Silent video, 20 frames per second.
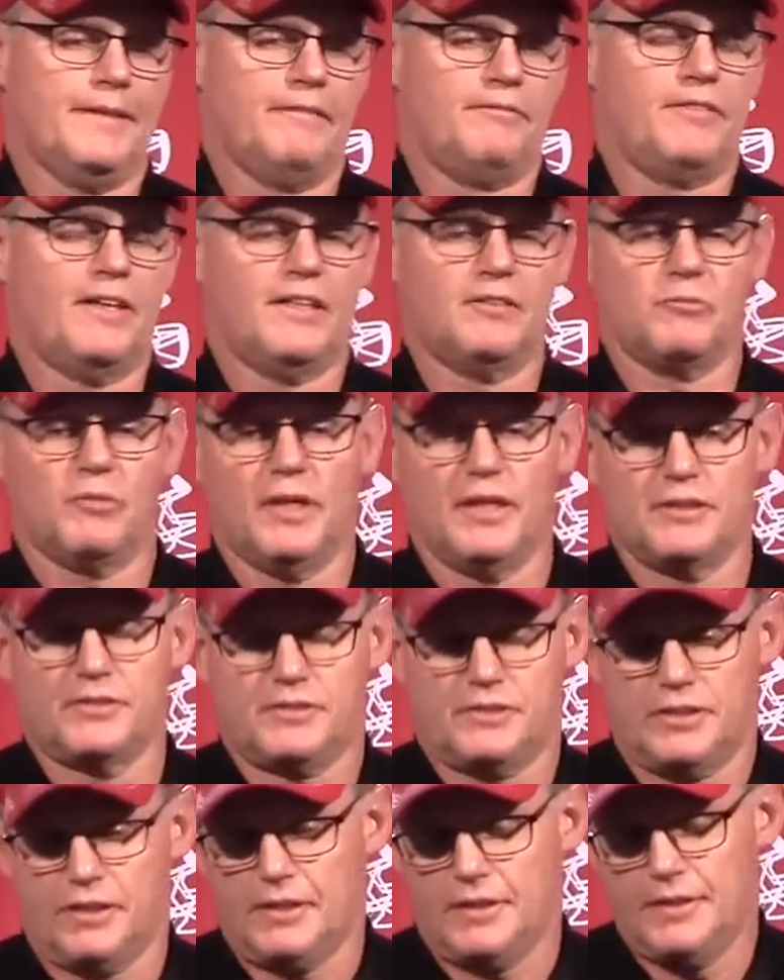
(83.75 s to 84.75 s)
find
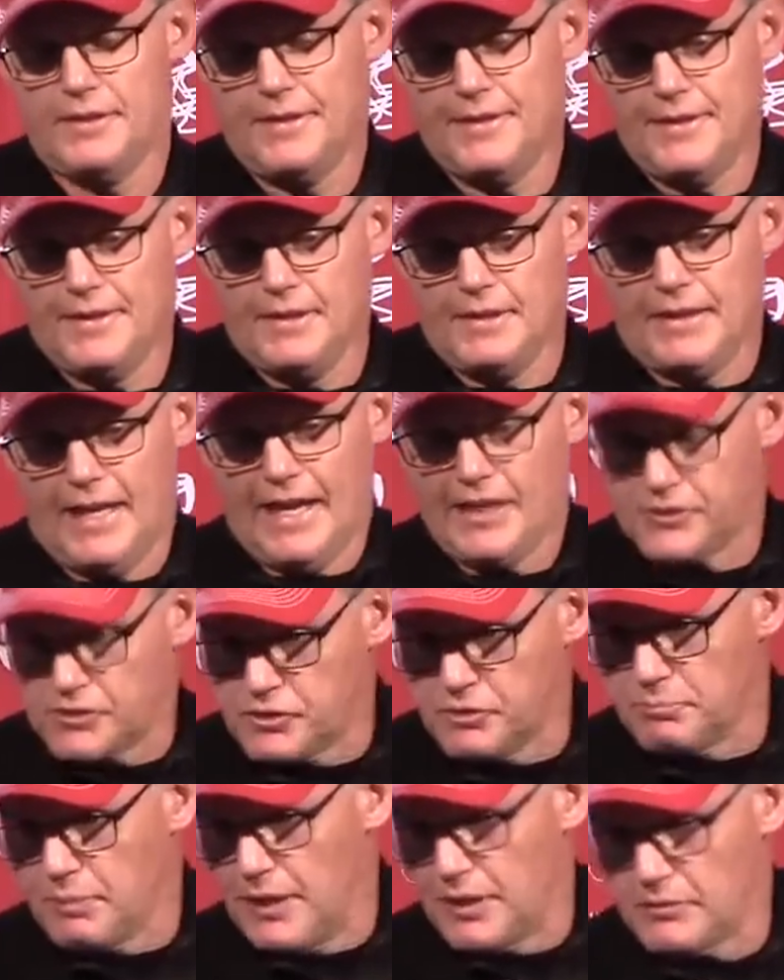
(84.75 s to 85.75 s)
ways to
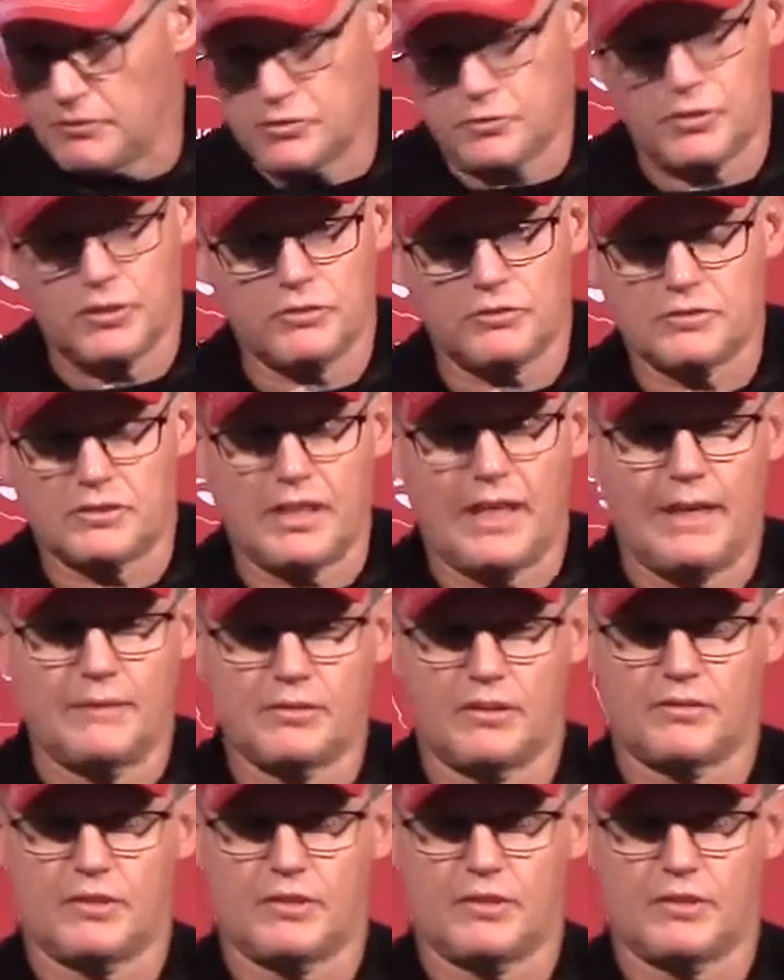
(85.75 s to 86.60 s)
execute better in those critical times.